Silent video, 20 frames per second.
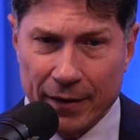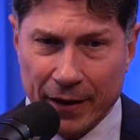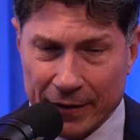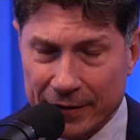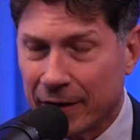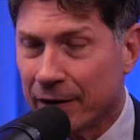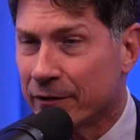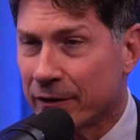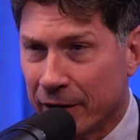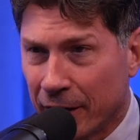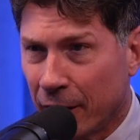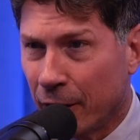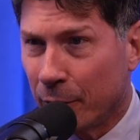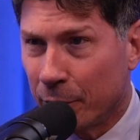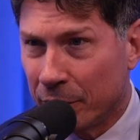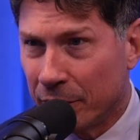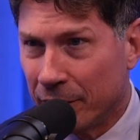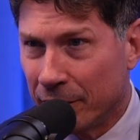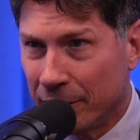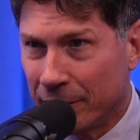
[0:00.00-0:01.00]
doesn't
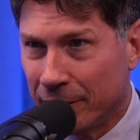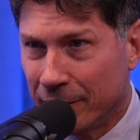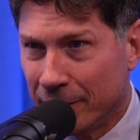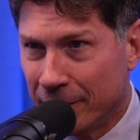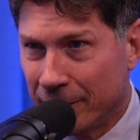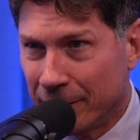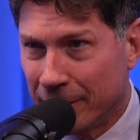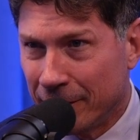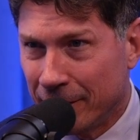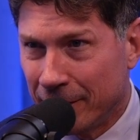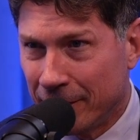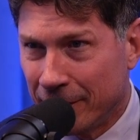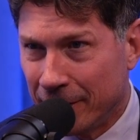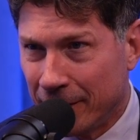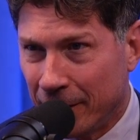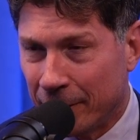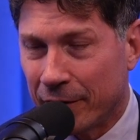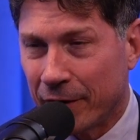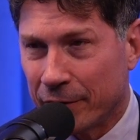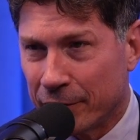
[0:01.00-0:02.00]
help
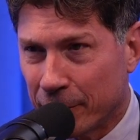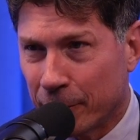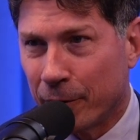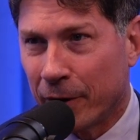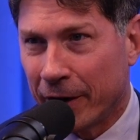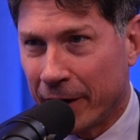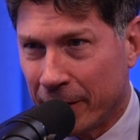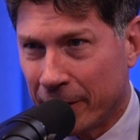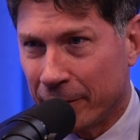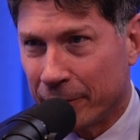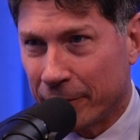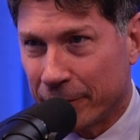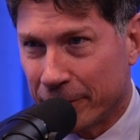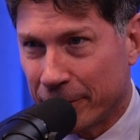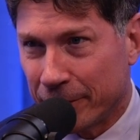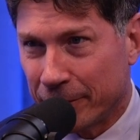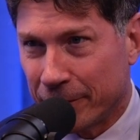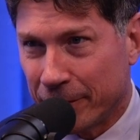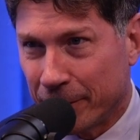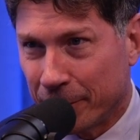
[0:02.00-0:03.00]
if they still want
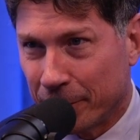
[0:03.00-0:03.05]
800cc